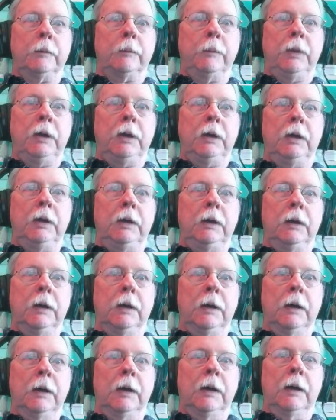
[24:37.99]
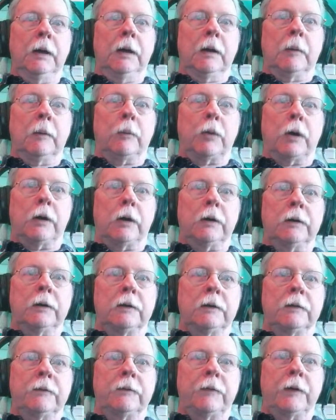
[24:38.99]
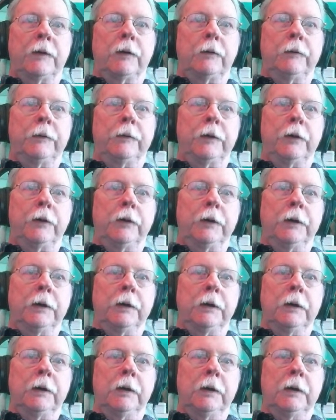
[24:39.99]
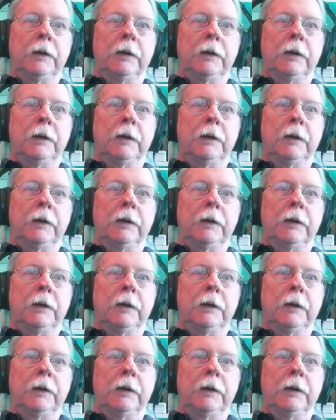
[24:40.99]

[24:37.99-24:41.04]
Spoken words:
Me. Product is Feral Fury.